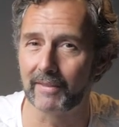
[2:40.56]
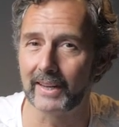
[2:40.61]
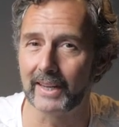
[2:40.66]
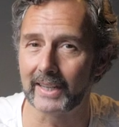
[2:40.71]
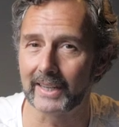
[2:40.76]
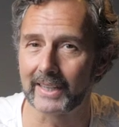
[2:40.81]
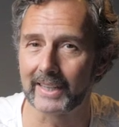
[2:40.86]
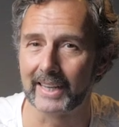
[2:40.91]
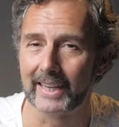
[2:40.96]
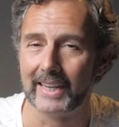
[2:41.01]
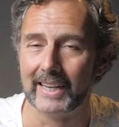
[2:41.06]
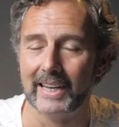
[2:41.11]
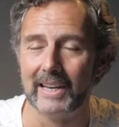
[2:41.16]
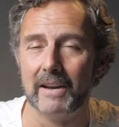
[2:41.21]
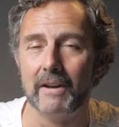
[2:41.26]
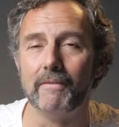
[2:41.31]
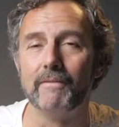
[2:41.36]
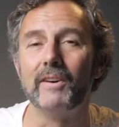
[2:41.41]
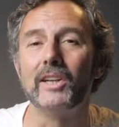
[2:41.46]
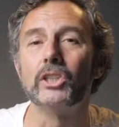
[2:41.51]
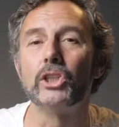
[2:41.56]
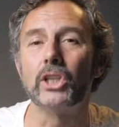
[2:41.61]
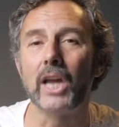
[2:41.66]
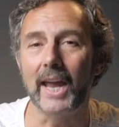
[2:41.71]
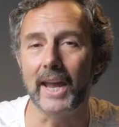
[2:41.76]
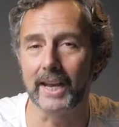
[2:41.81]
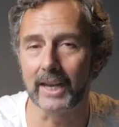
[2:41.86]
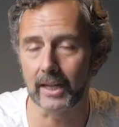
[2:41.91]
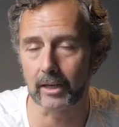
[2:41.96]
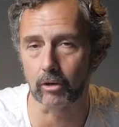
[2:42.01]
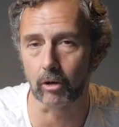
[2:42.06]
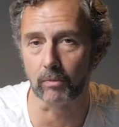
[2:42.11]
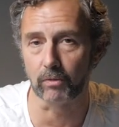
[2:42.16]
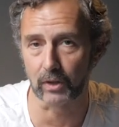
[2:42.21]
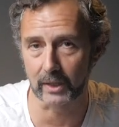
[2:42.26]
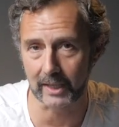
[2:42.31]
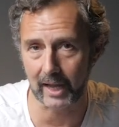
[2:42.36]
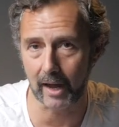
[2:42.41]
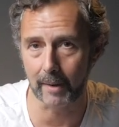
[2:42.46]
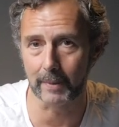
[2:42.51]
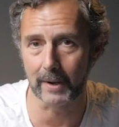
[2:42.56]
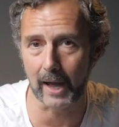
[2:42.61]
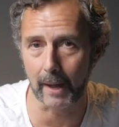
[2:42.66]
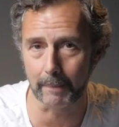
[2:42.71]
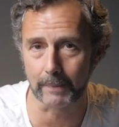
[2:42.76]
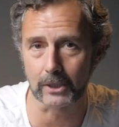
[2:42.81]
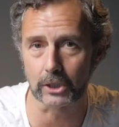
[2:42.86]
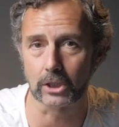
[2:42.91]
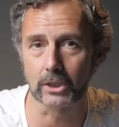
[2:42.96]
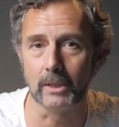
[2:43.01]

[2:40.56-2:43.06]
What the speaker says: If the suspension is tuned for comfort,